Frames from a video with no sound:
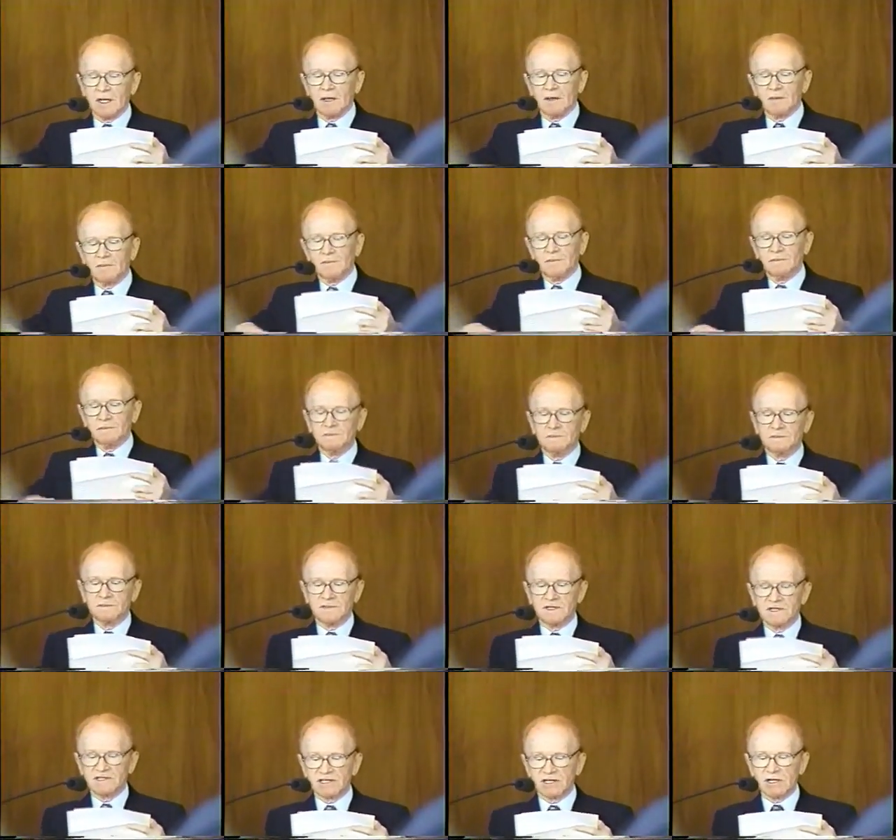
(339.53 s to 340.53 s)
We
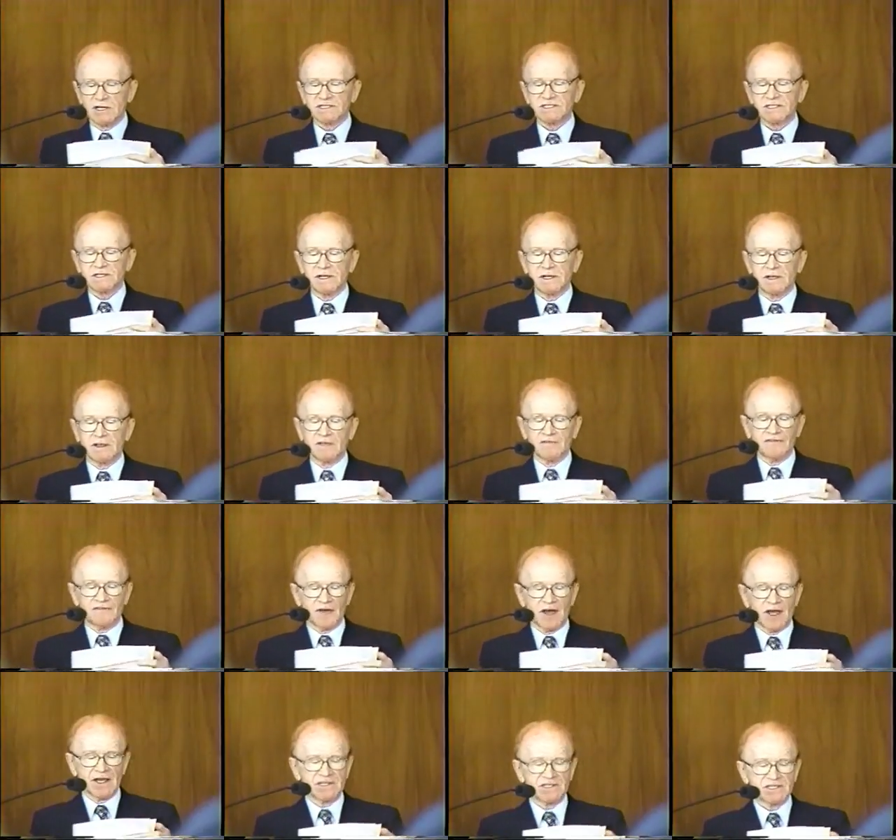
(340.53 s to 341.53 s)
walked to the club,
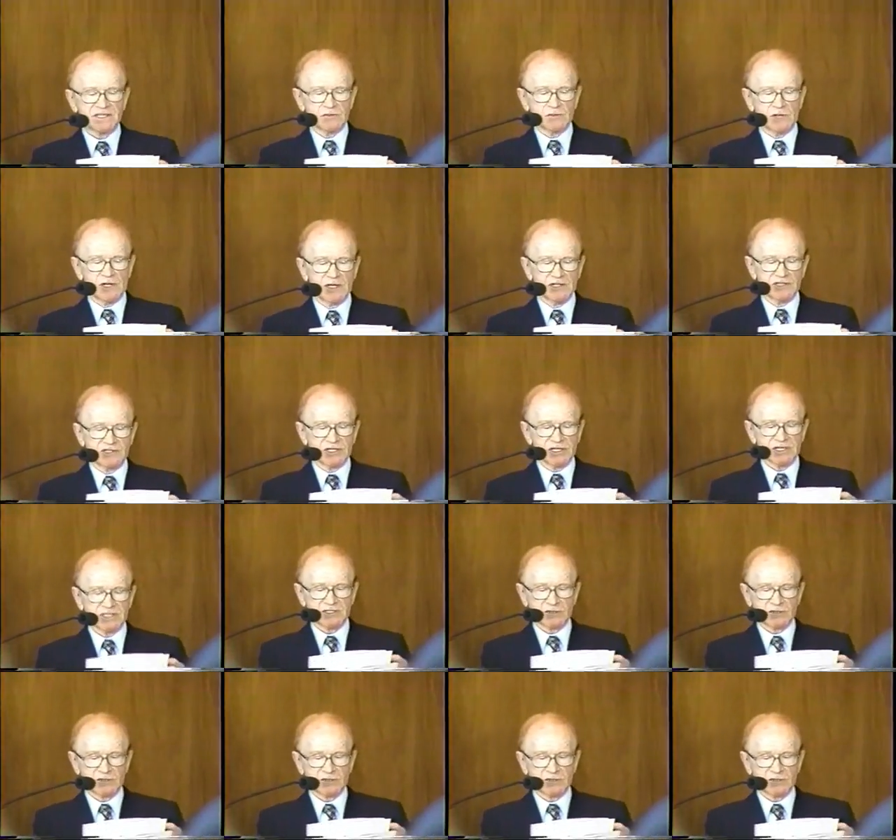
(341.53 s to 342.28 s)
discussing